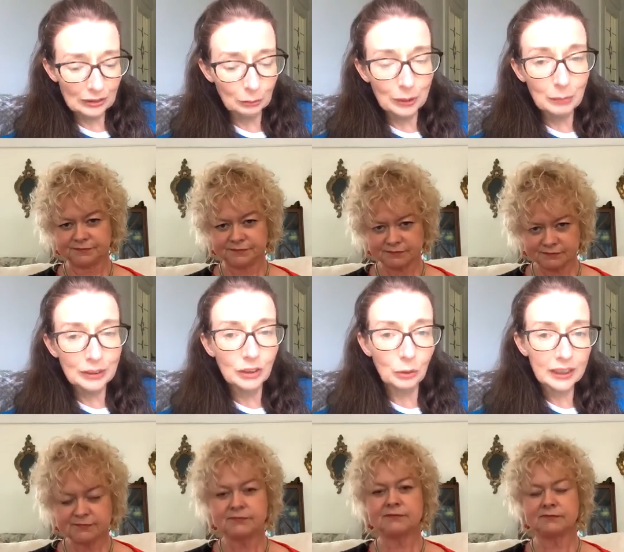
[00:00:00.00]
Speaker 1: women, you know, I
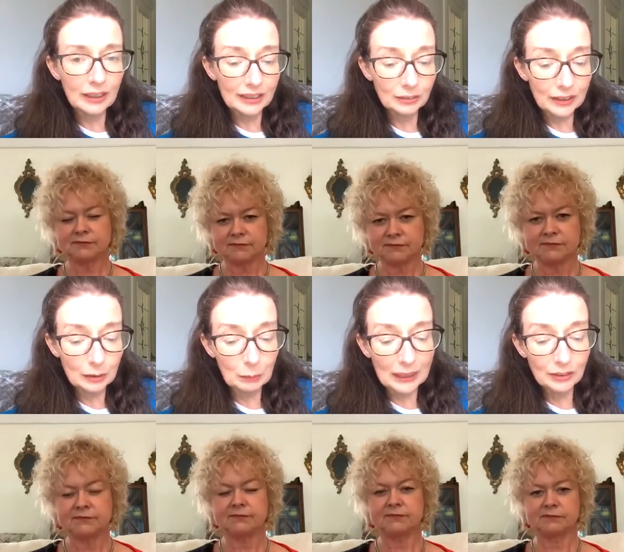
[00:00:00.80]
kind of explain
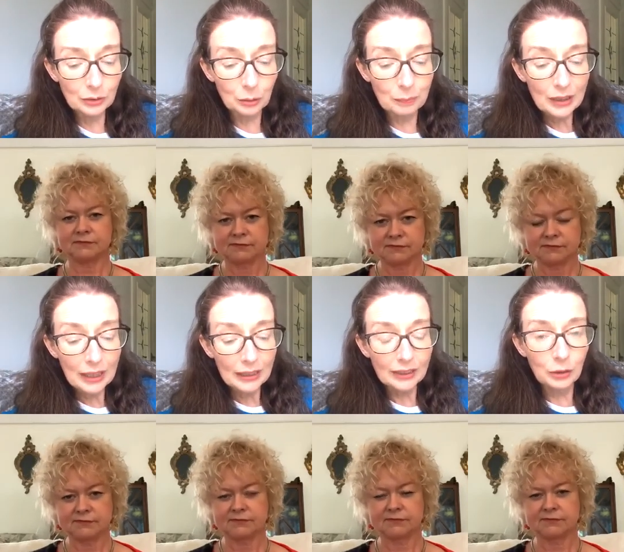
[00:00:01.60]
to them you
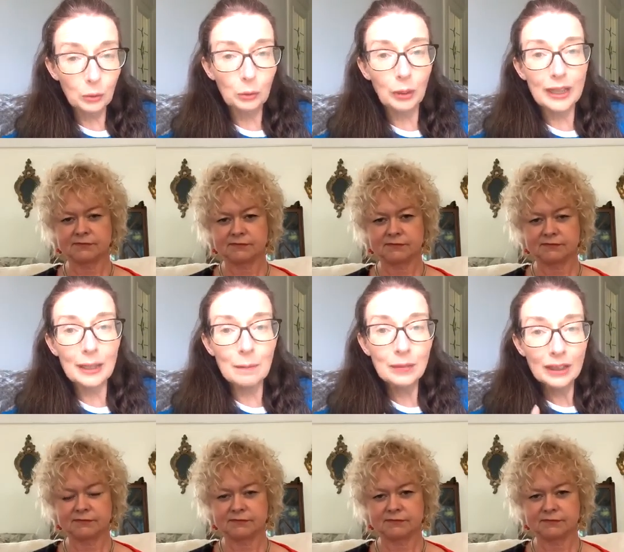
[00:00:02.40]
know, um,
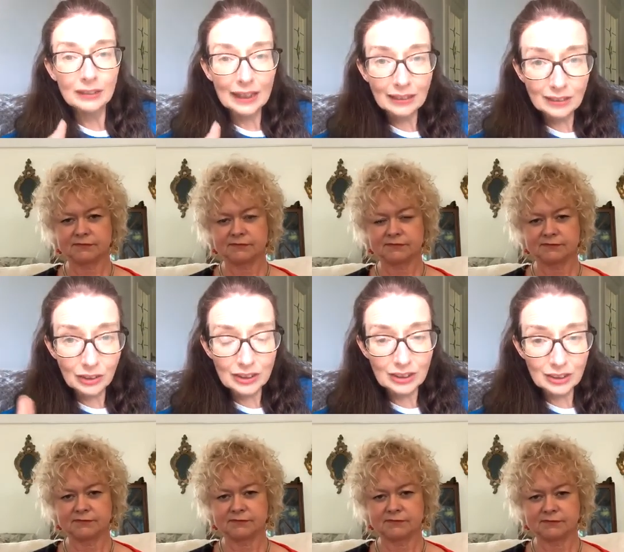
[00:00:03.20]
sex doesn't
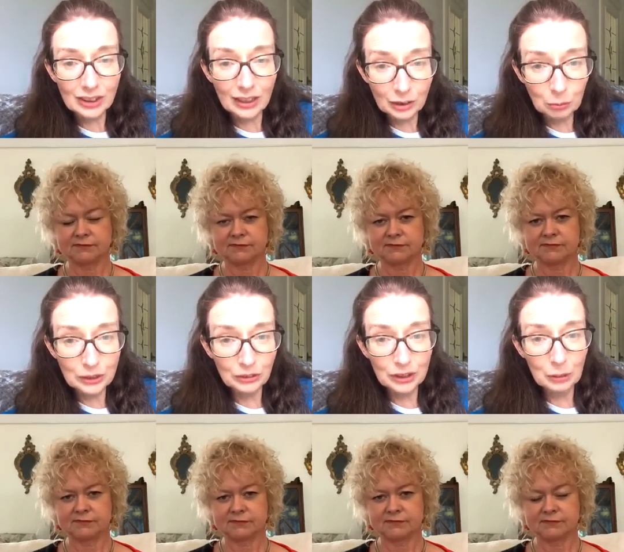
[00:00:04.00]
start when you're in
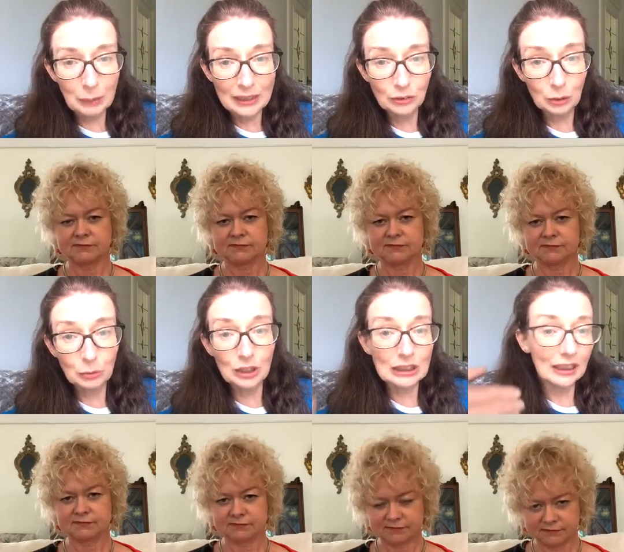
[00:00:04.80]
the bedroom. She's
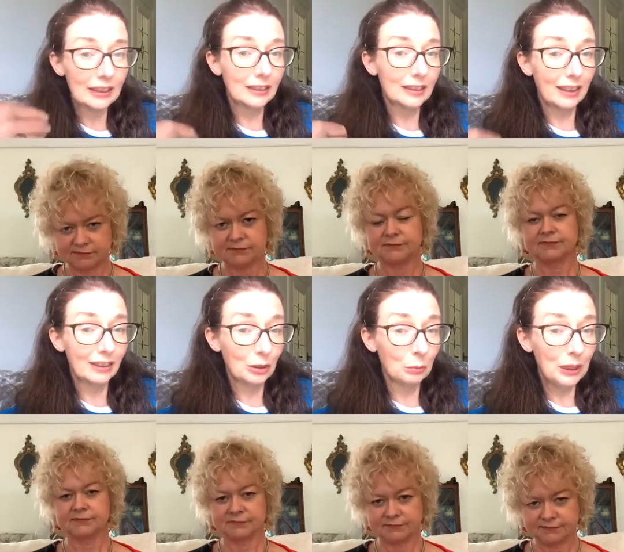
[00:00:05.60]
like, it starts a
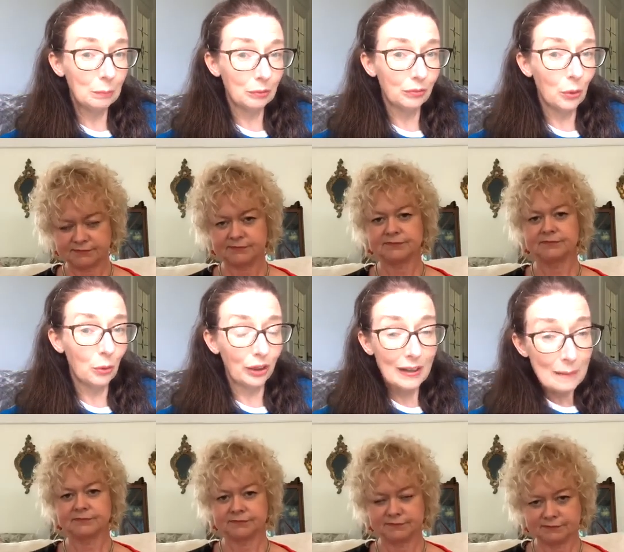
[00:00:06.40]
week before.
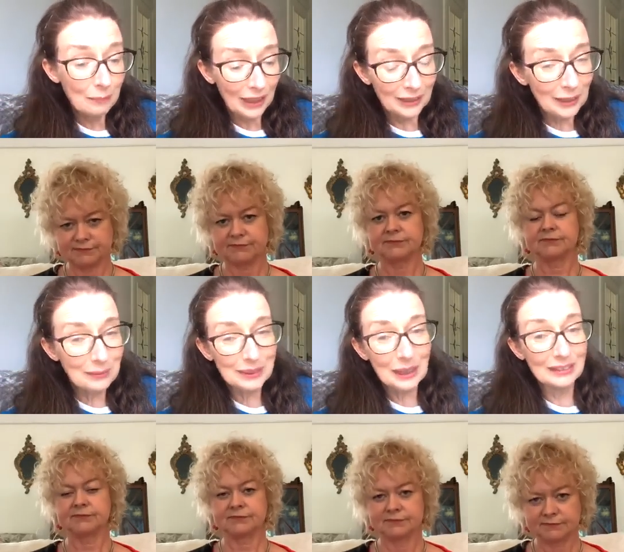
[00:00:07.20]
And I was kind
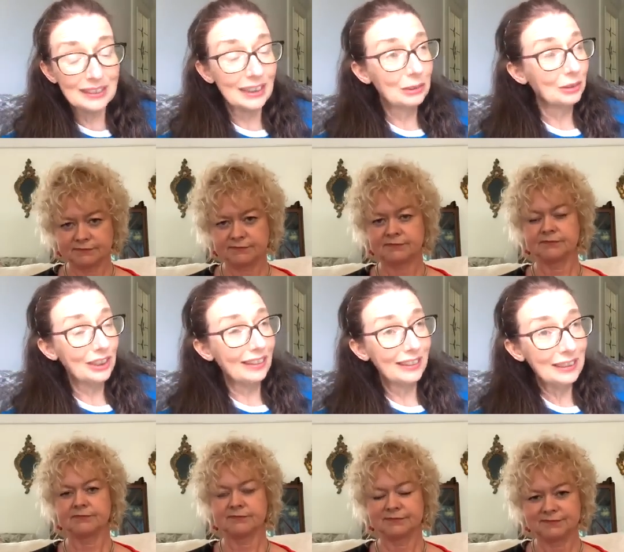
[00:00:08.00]
of saying to her, Sharon, I
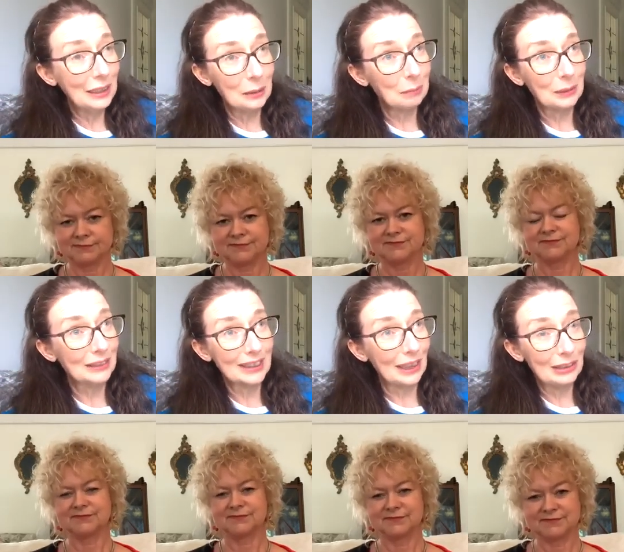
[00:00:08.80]
think it
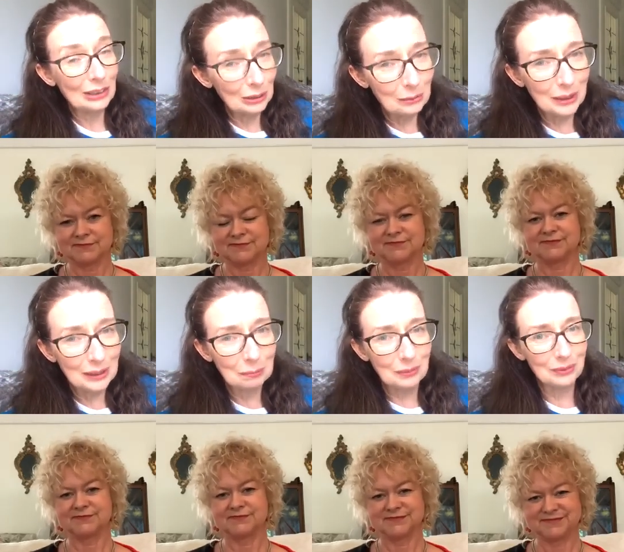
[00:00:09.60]
starts two weeks
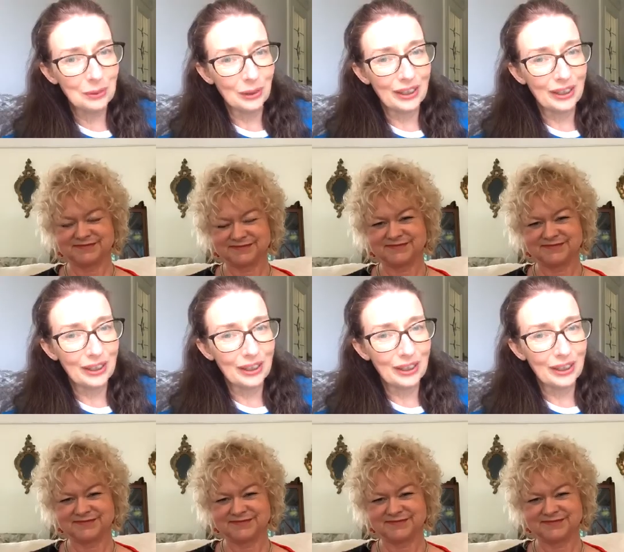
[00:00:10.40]
before,